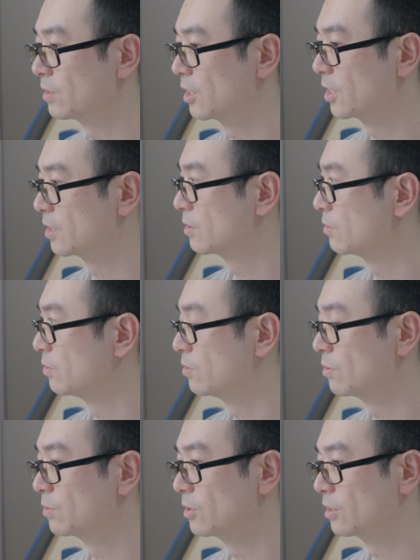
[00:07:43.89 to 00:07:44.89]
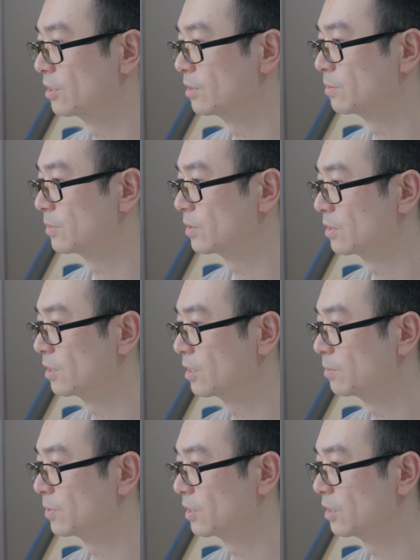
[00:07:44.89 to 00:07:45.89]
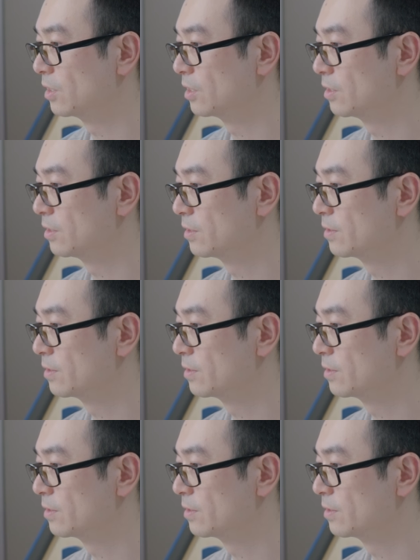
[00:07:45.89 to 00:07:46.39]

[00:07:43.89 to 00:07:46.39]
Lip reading: add youtube.com at the beginning,